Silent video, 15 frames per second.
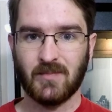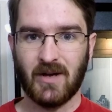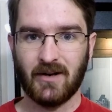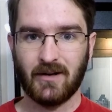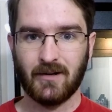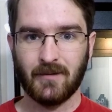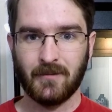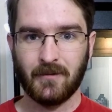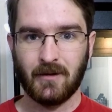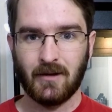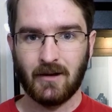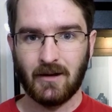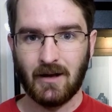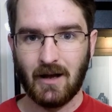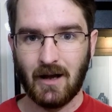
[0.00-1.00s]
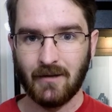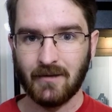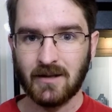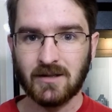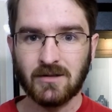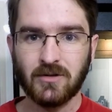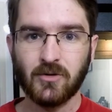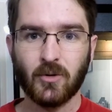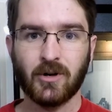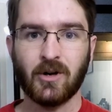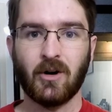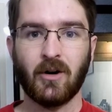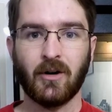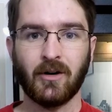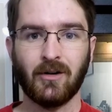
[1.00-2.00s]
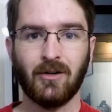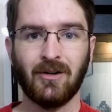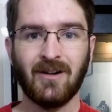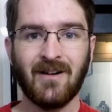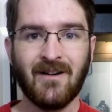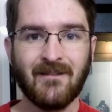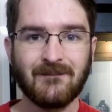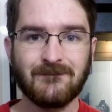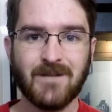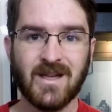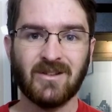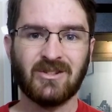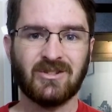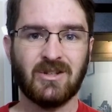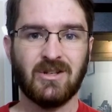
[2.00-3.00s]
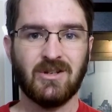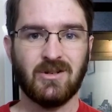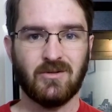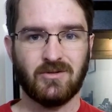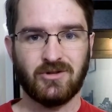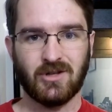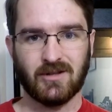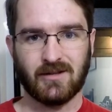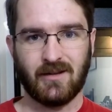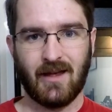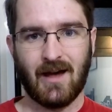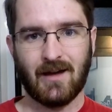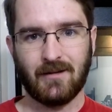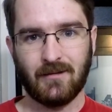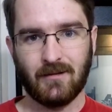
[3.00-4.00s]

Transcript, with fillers: better. And this New Yorker article fails to do just that.